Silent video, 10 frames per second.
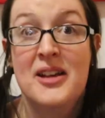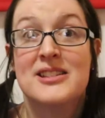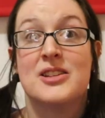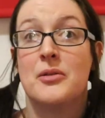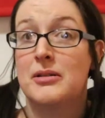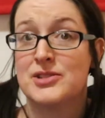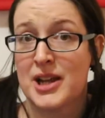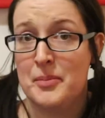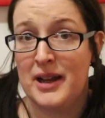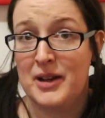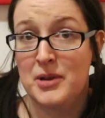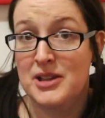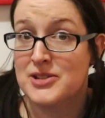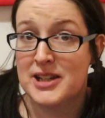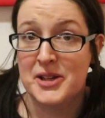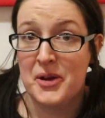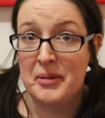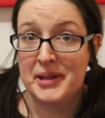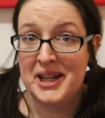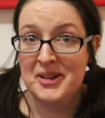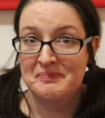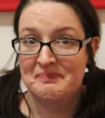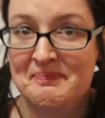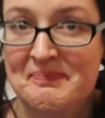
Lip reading: So I'll check back in with you to let you know how I'm getting on.